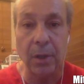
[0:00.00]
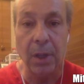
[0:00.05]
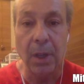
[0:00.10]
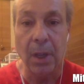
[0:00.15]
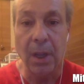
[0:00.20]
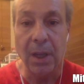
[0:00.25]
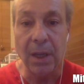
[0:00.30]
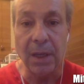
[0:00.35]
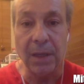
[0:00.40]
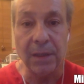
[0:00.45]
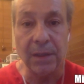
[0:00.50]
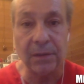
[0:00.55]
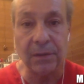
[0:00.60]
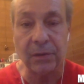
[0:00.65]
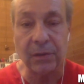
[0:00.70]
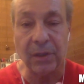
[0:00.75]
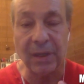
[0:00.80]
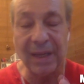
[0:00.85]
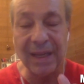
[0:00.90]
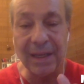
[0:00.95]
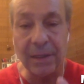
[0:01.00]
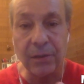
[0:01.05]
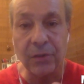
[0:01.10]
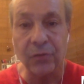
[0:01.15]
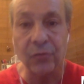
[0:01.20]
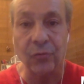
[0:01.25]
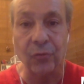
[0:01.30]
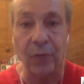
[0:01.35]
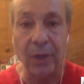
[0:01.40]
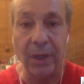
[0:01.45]
is to
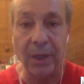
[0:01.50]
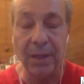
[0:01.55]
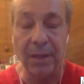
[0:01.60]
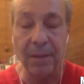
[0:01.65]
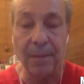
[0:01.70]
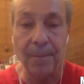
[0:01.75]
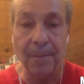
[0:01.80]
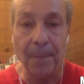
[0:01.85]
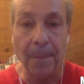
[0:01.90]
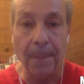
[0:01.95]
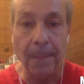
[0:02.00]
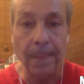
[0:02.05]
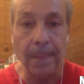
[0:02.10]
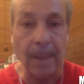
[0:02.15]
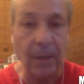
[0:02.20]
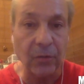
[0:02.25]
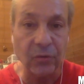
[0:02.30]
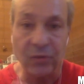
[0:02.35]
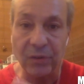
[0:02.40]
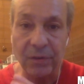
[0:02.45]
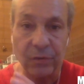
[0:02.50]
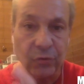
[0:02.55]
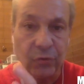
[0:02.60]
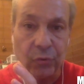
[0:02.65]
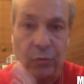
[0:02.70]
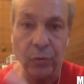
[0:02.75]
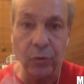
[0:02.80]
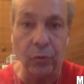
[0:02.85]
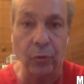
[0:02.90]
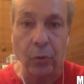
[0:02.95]
integrate, not just do
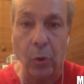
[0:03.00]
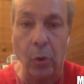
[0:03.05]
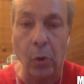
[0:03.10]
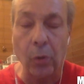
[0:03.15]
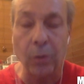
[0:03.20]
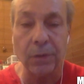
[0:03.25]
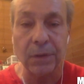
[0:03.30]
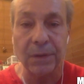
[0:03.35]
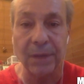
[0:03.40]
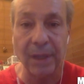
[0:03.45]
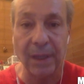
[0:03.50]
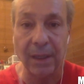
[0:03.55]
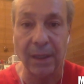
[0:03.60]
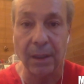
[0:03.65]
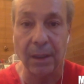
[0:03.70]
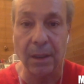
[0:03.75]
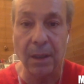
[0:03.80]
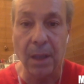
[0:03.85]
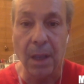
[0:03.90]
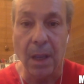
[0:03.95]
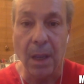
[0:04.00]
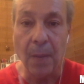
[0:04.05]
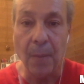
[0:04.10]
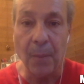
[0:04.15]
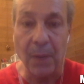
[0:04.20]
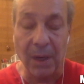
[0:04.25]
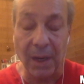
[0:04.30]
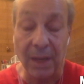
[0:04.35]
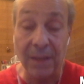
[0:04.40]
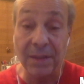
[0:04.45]
your goal setting,
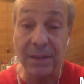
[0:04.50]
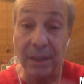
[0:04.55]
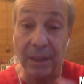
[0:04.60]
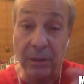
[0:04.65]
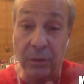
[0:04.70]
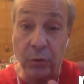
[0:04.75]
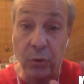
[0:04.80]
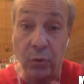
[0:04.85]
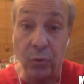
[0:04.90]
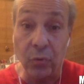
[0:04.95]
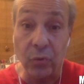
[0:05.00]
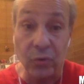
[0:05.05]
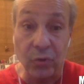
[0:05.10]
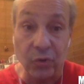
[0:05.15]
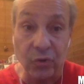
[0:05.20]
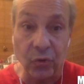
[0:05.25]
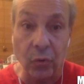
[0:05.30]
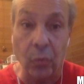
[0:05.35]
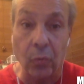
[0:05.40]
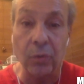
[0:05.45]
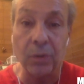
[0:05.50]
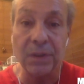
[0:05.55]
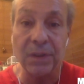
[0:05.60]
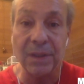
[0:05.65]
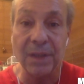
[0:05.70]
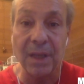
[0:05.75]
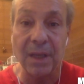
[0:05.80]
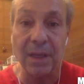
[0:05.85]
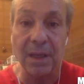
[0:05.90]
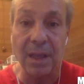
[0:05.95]
but I say do your soul
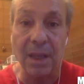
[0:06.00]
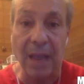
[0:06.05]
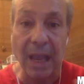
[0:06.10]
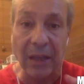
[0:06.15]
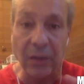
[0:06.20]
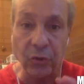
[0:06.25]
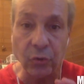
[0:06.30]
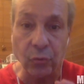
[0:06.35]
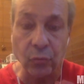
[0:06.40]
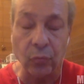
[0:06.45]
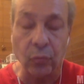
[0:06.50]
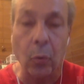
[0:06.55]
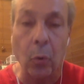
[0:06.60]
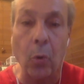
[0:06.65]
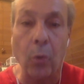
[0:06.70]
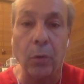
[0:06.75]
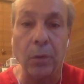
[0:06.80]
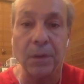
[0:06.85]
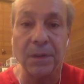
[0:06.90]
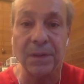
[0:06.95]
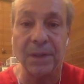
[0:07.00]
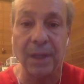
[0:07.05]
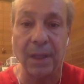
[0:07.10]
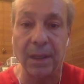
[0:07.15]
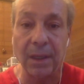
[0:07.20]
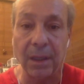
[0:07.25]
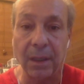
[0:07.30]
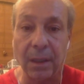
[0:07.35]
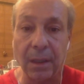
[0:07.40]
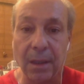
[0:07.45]
setting and your role
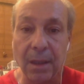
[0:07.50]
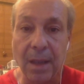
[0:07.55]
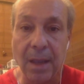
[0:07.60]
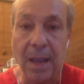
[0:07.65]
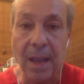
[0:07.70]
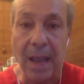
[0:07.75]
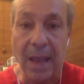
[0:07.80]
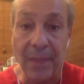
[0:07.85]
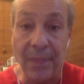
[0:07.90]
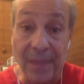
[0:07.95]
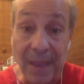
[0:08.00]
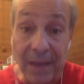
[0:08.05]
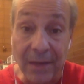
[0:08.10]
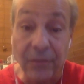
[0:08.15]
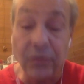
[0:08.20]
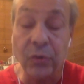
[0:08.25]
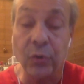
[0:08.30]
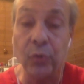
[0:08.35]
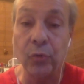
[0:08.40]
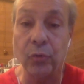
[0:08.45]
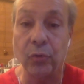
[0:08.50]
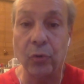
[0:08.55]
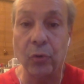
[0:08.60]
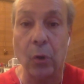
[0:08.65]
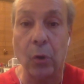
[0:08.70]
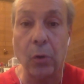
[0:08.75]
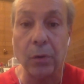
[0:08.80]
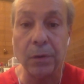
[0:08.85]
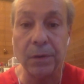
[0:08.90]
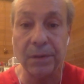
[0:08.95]
setting, and then do your
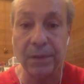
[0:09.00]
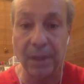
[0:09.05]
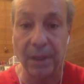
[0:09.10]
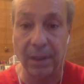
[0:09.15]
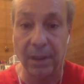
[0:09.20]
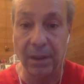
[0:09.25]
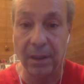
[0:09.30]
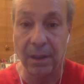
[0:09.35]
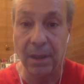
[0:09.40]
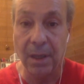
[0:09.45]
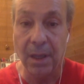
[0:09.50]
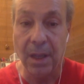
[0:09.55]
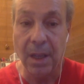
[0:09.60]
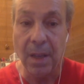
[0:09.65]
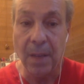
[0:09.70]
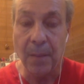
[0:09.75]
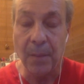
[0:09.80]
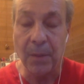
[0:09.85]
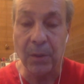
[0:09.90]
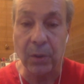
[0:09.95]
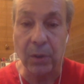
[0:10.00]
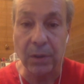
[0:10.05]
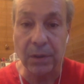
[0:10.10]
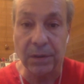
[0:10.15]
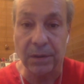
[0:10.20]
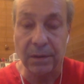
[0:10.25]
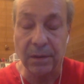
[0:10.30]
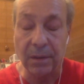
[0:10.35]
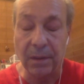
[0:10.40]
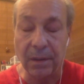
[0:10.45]
goal setting,
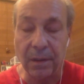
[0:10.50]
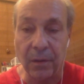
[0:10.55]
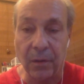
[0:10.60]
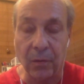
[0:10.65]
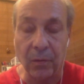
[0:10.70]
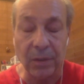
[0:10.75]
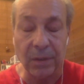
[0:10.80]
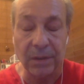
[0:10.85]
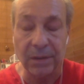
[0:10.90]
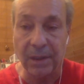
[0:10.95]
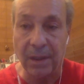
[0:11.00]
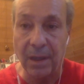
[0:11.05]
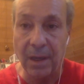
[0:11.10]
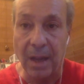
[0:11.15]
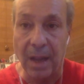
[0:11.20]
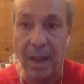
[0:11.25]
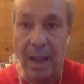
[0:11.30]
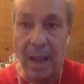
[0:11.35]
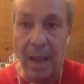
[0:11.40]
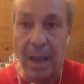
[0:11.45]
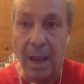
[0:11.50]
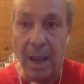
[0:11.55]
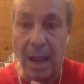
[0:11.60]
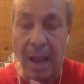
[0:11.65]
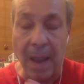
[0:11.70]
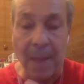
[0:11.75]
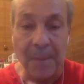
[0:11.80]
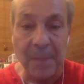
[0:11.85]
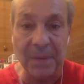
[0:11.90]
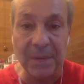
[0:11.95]
because there is an
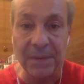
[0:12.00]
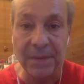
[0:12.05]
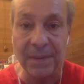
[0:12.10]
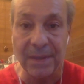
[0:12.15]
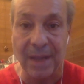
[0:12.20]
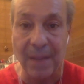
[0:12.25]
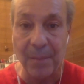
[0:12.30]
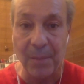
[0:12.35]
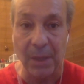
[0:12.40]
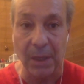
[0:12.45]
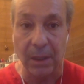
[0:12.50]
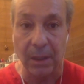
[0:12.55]
epidemic